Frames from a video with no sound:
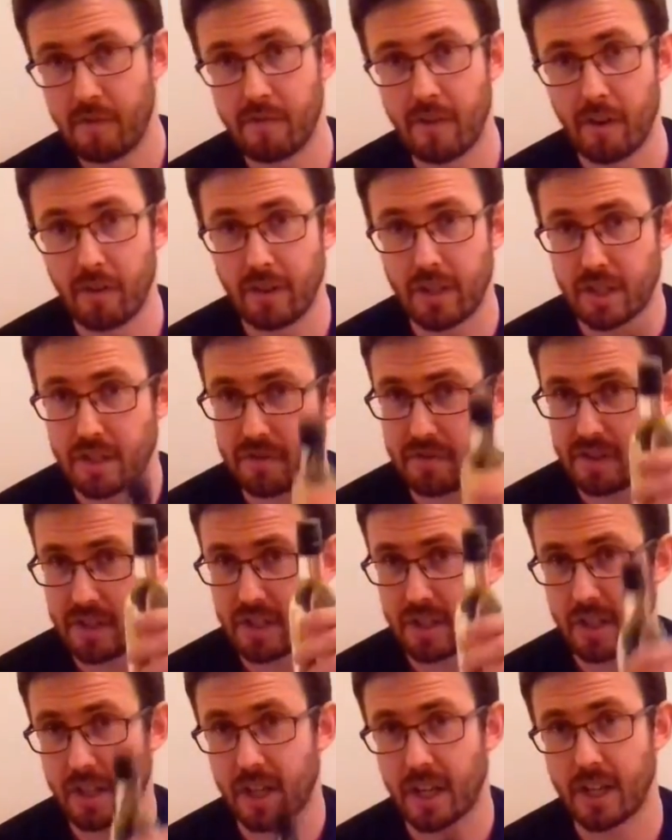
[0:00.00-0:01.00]
Very
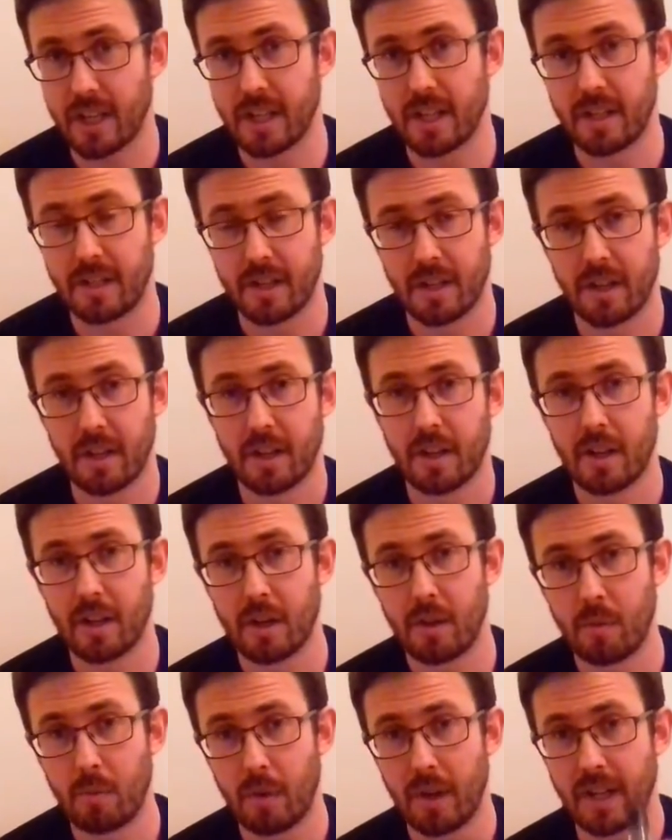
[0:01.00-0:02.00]
sophisticated.
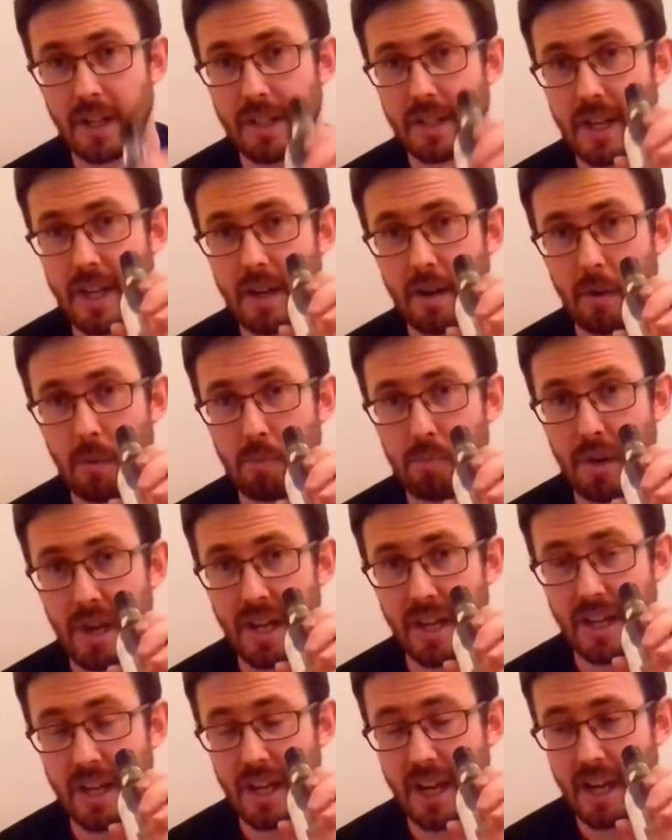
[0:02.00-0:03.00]
When in doubt,
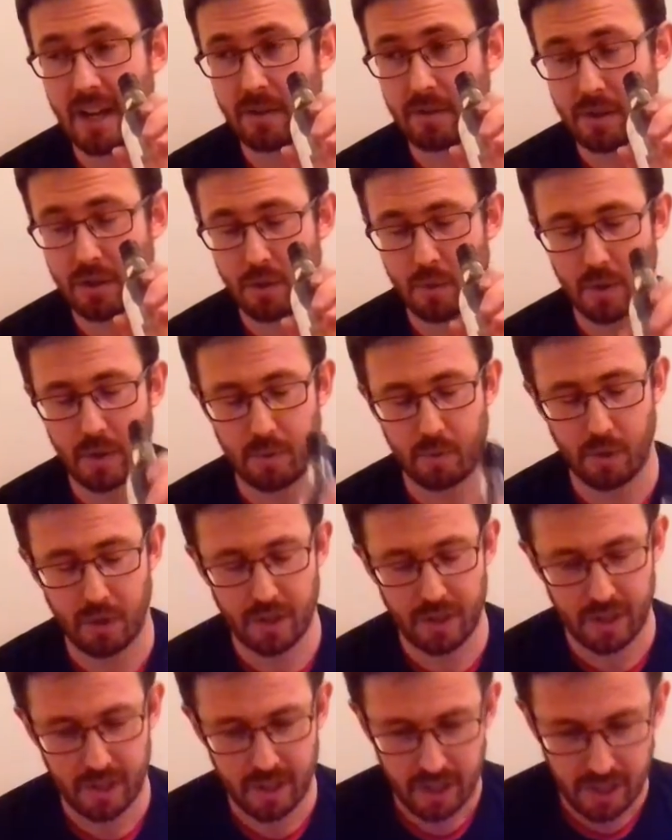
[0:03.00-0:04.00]
pinky out,
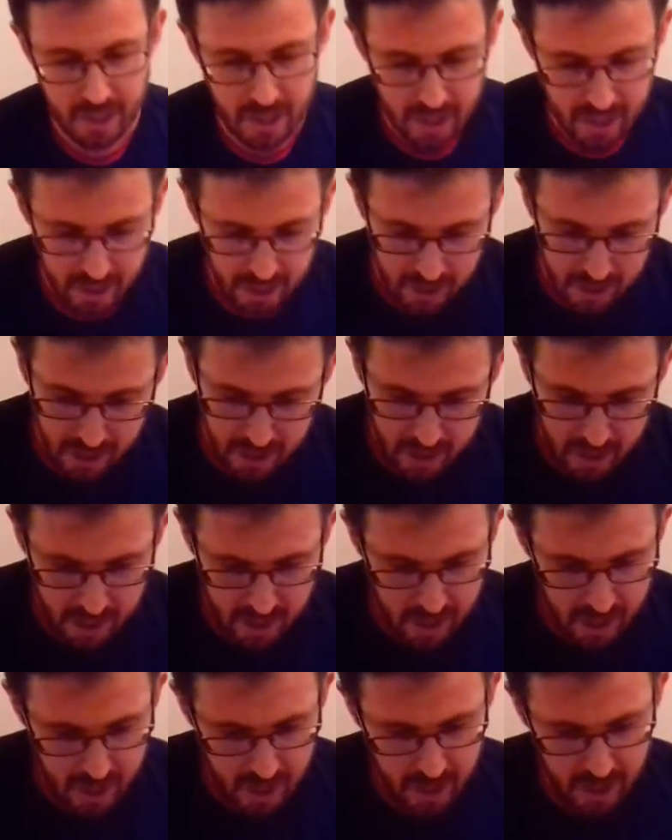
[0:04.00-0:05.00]
Squidward.
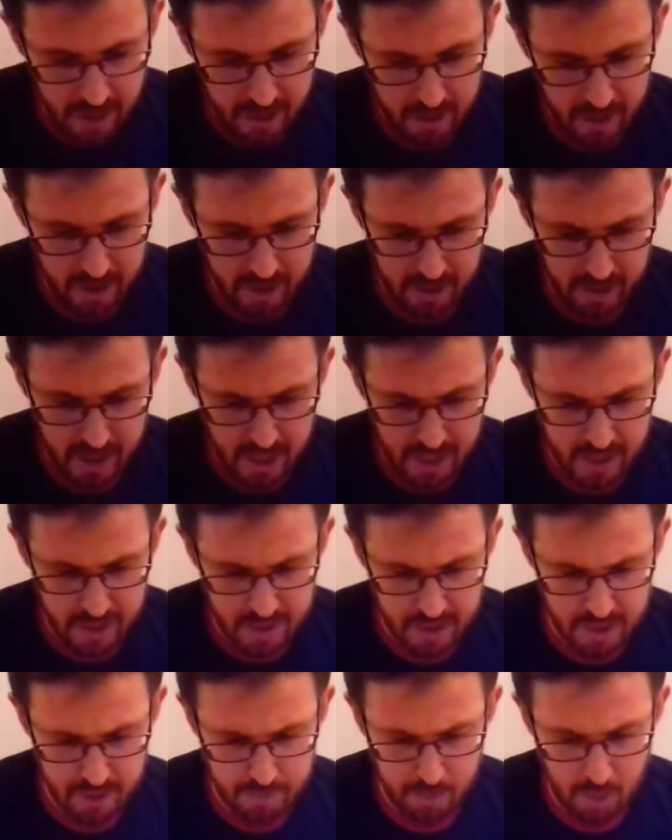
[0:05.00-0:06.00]
And yeah,
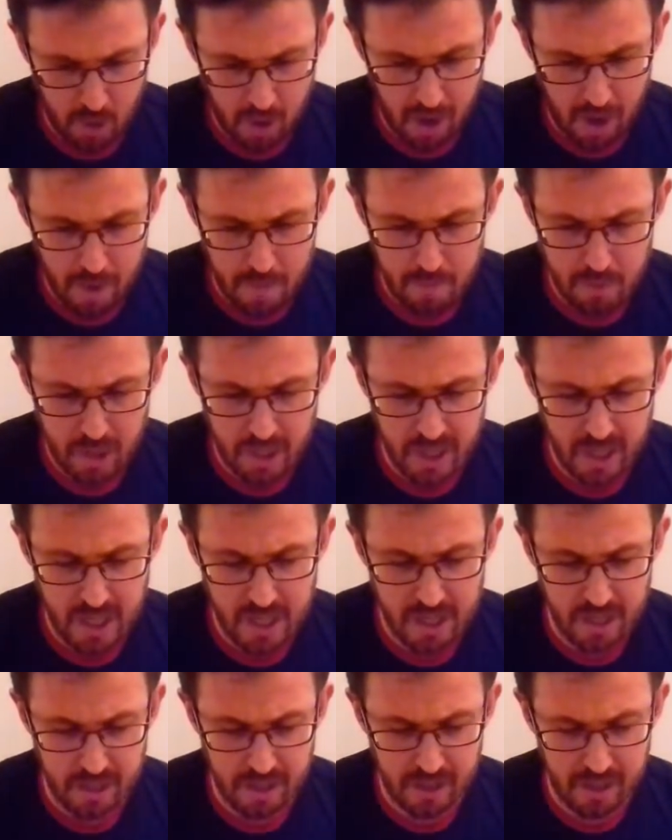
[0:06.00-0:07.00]
this is by
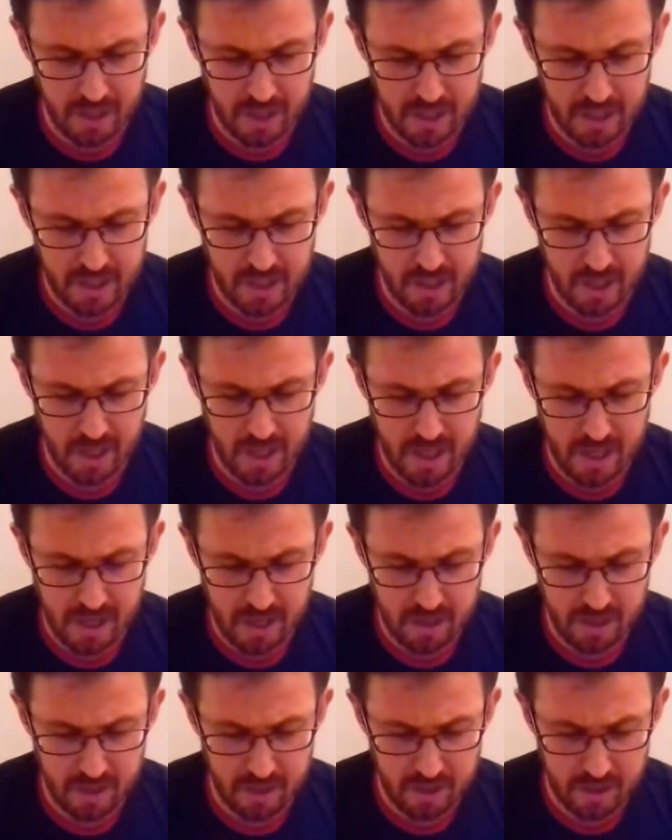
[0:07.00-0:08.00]
McGeegan
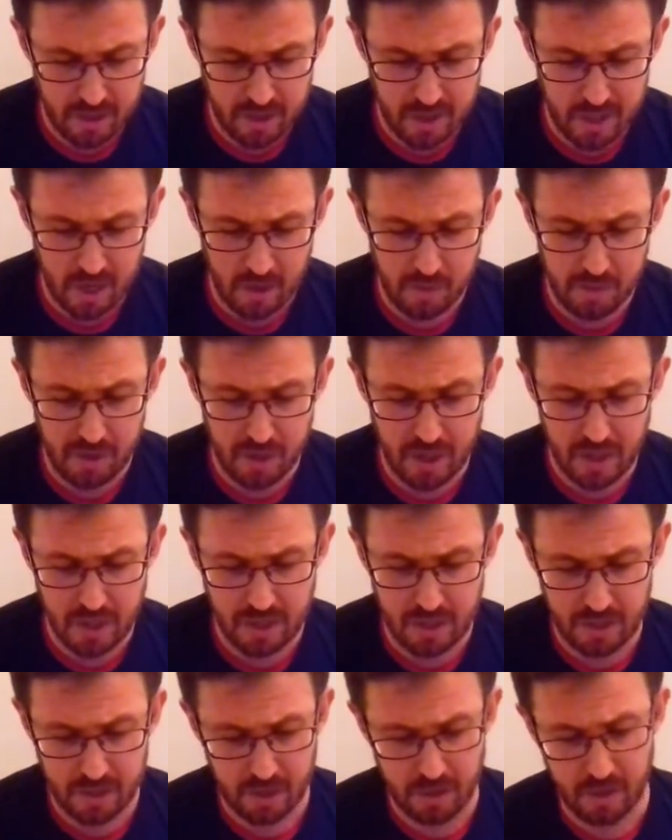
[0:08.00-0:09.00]
Estate,
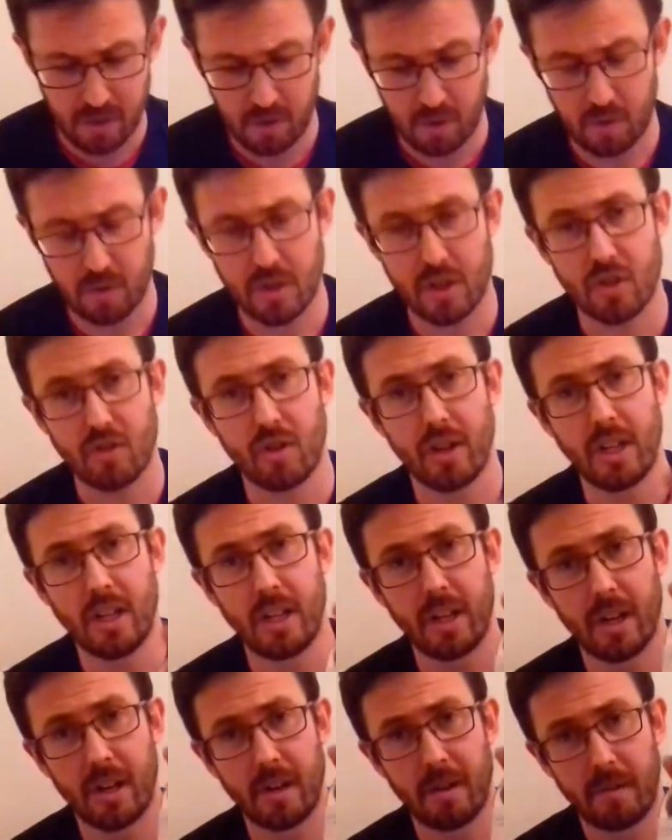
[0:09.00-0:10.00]
southeastern
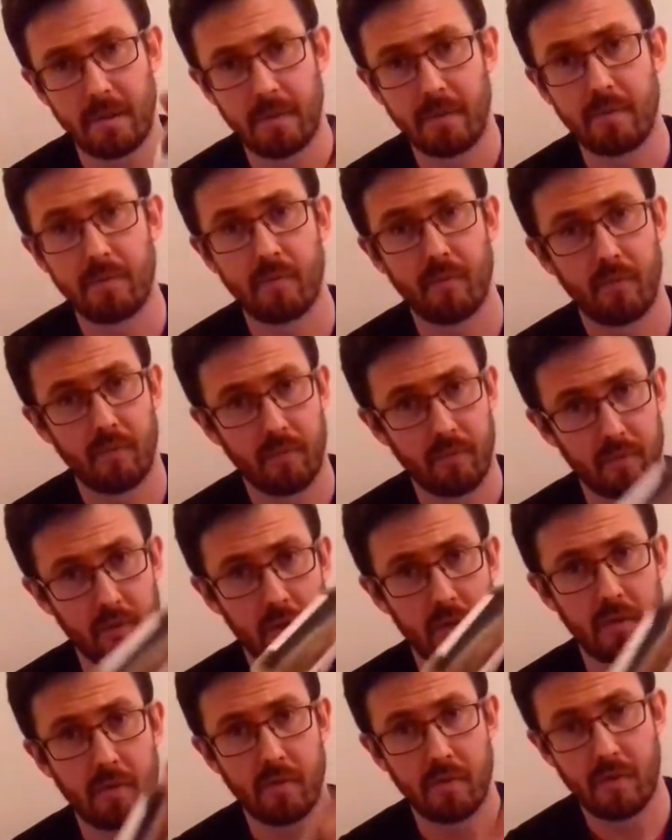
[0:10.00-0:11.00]
Australia.
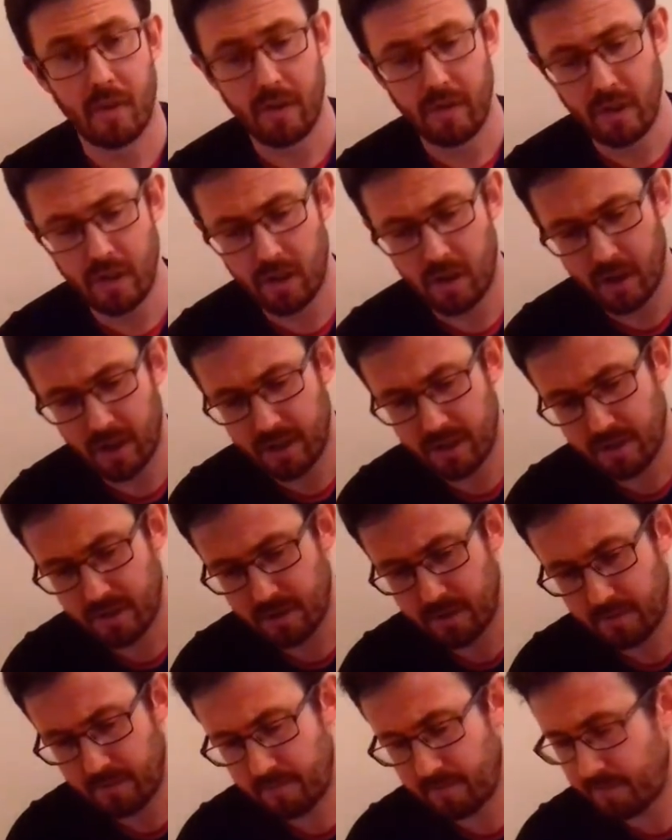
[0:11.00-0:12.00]
Very
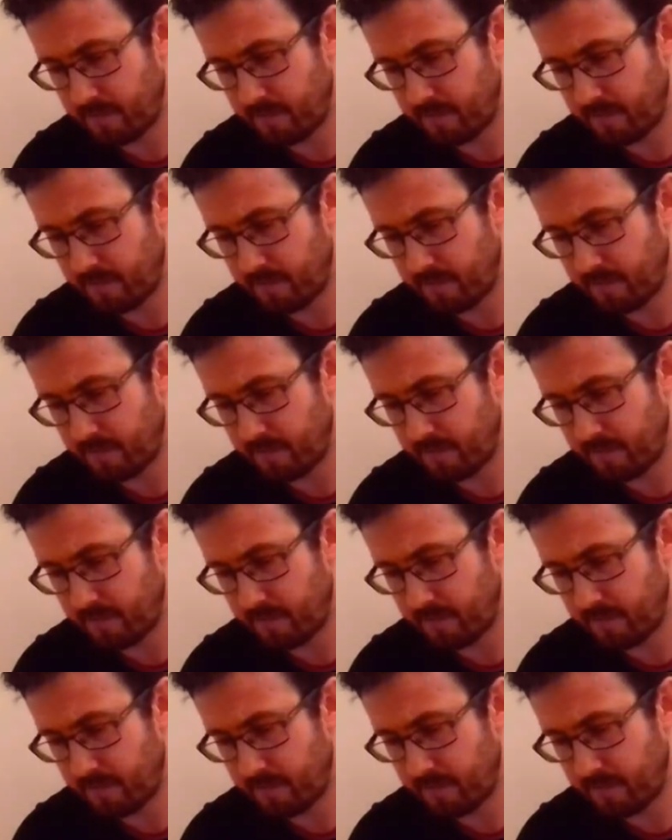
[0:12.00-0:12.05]
nice.